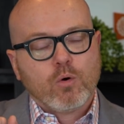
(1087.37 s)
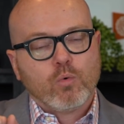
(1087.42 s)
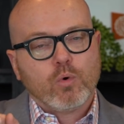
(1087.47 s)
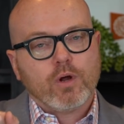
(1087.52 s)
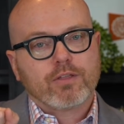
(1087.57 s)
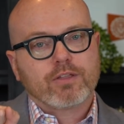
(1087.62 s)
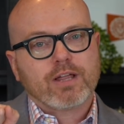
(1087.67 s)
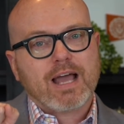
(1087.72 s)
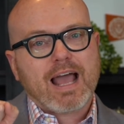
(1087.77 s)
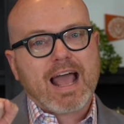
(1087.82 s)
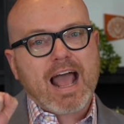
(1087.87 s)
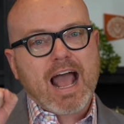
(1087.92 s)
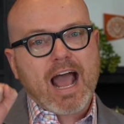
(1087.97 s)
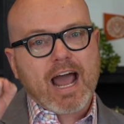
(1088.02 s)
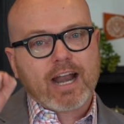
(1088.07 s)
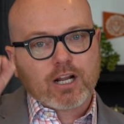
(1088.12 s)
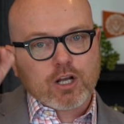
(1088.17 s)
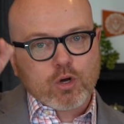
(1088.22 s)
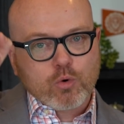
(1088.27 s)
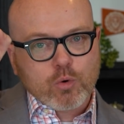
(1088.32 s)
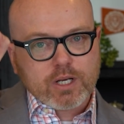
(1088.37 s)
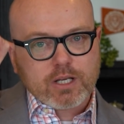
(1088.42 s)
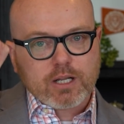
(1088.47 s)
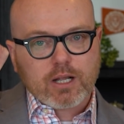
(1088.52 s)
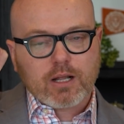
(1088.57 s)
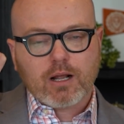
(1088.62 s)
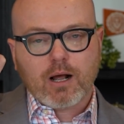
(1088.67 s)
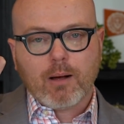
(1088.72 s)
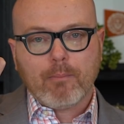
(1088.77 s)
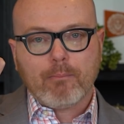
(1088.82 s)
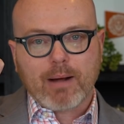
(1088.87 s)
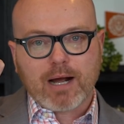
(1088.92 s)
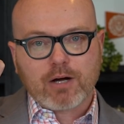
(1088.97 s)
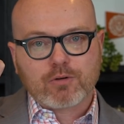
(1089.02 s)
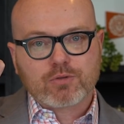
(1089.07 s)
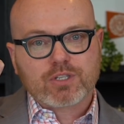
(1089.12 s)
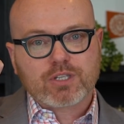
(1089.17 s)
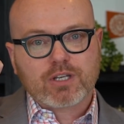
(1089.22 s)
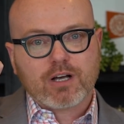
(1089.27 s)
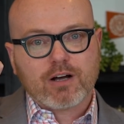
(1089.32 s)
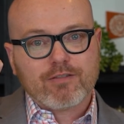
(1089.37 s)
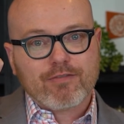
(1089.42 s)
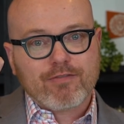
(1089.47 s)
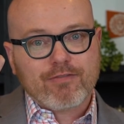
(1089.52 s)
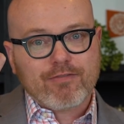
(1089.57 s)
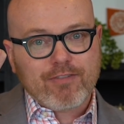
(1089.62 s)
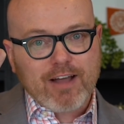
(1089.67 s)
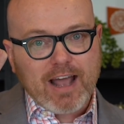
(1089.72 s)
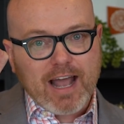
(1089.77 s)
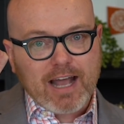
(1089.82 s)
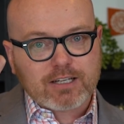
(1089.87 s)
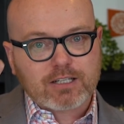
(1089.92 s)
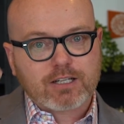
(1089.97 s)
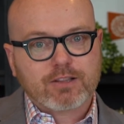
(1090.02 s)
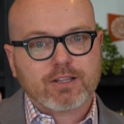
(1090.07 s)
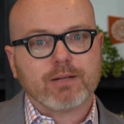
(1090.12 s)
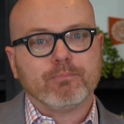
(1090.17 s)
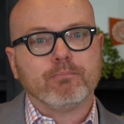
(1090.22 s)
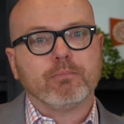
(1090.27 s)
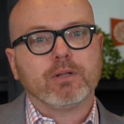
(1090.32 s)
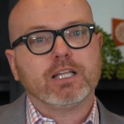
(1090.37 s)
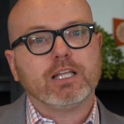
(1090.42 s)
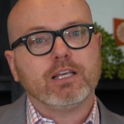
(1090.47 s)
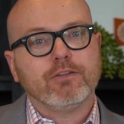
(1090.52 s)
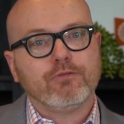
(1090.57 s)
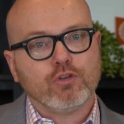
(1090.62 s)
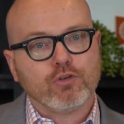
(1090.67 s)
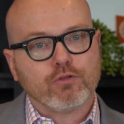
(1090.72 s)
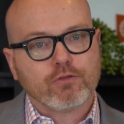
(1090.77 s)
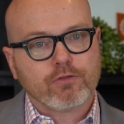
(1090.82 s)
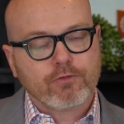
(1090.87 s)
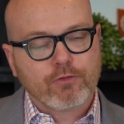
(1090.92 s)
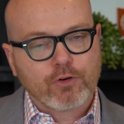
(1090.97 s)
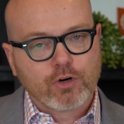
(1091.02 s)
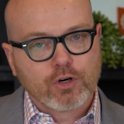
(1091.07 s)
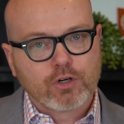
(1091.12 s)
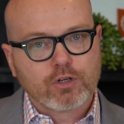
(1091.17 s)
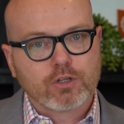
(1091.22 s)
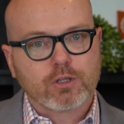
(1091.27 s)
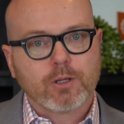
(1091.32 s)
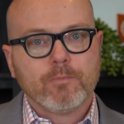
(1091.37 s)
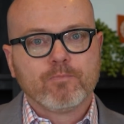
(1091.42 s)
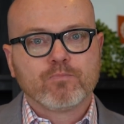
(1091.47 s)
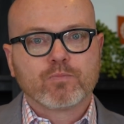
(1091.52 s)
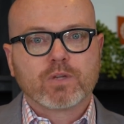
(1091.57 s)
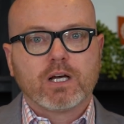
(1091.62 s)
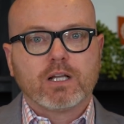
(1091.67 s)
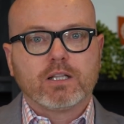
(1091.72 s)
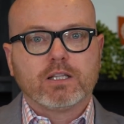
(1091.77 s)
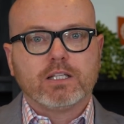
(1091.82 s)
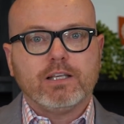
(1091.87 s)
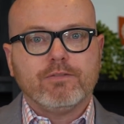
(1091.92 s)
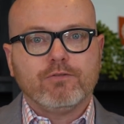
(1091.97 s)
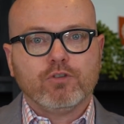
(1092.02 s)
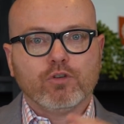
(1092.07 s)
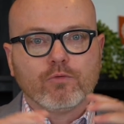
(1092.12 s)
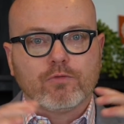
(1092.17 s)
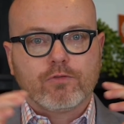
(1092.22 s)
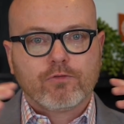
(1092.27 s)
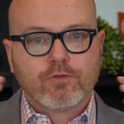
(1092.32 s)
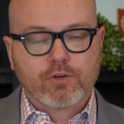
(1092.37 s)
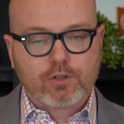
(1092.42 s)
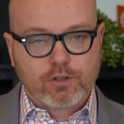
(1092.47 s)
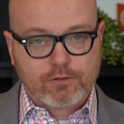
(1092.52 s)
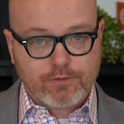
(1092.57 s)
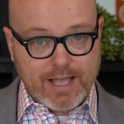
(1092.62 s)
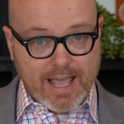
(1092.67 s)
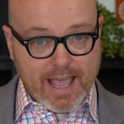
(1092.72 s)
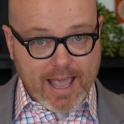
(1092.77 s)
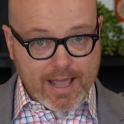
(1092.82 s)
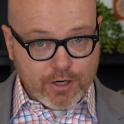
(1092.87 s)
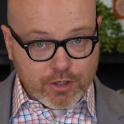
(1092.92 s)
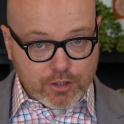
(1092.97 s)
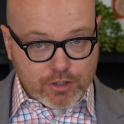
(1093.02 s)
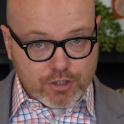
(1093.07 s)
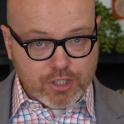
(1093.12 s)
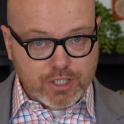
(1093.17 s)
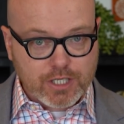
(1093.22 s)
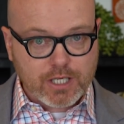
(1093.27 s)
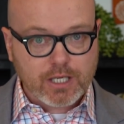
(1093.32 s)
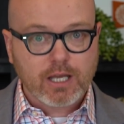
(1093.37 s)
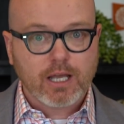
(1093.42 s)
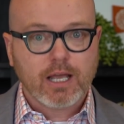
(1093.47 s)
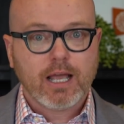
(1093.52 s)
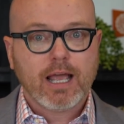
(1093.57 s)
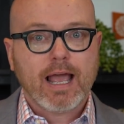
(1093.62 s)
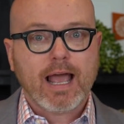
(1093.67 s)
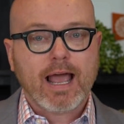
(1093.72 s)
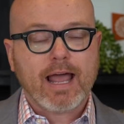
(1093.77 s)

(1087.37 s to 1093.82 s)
with adequate amounts of fat that leave you full of energy,